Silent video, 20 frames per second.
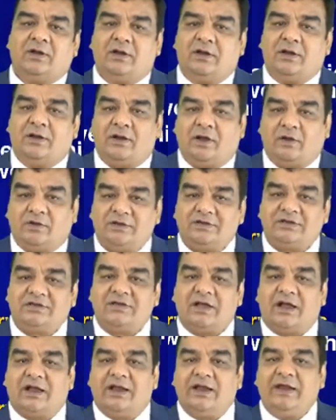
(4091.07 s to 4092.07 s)
Now this is
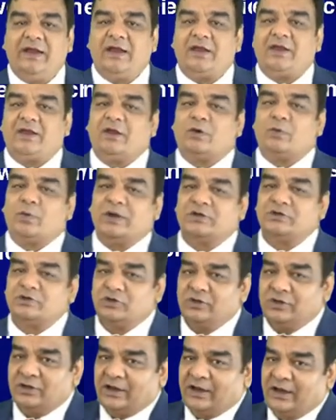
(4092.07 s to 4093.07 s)
our ENT
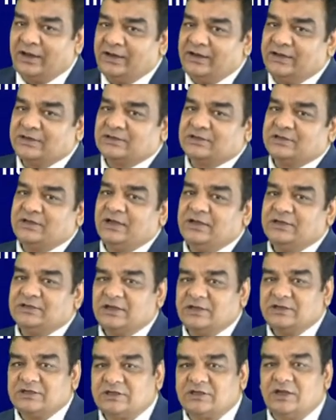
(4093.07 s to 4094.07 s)
question. Killian's
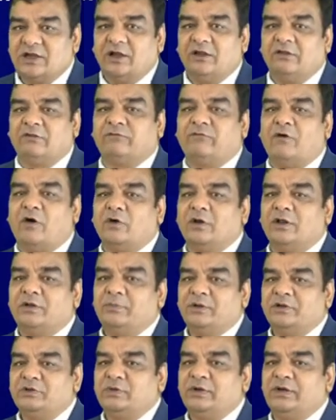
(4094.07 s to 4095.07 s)
dehiscence is found in
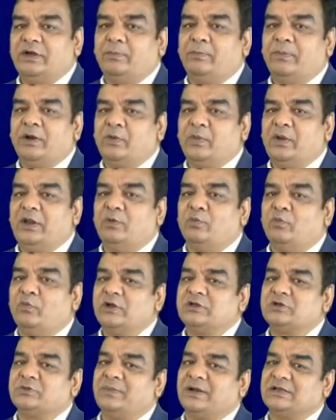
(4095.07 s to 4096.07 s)
between
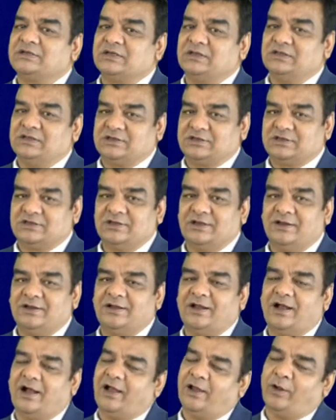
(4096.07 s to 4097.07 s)
which muscles?
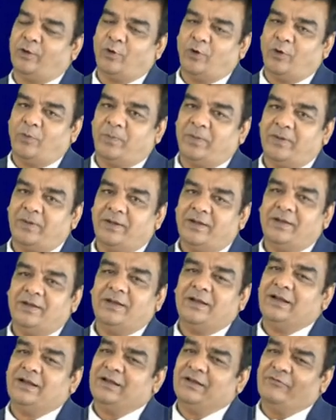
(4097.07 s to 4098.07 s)
I hope
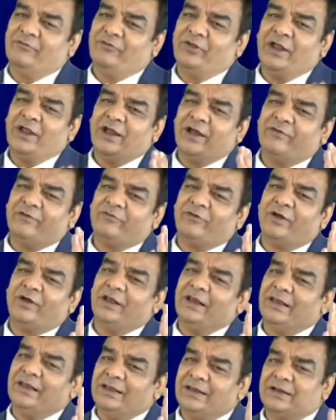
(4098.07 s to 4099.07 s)
we have
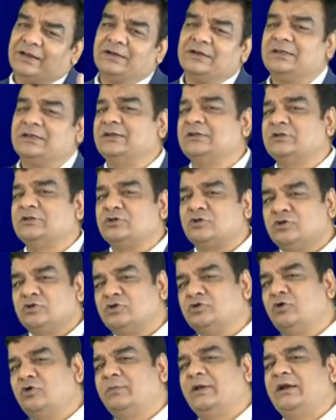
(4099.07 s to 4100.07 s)
learned this
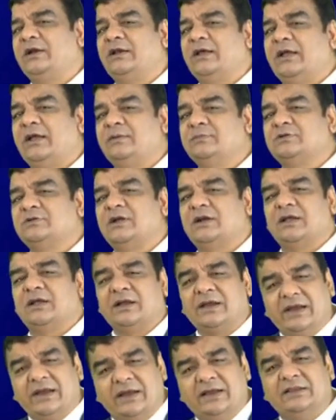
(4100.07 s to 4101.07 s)
so many times, and
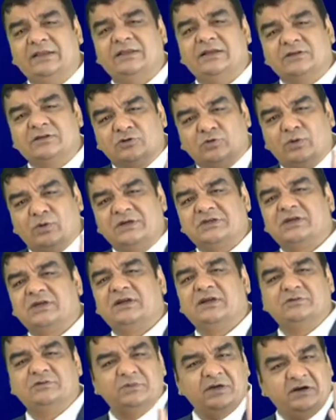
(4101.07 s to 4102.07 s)
again this question
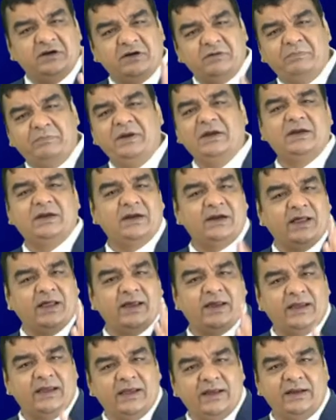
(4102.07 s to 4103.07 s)
has been repeated like
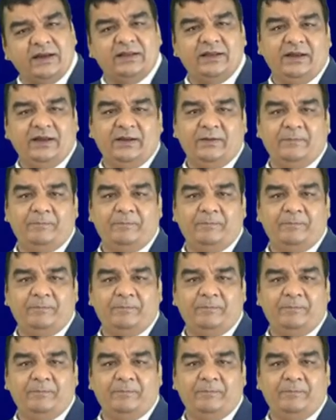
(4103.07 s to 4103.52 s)
anything.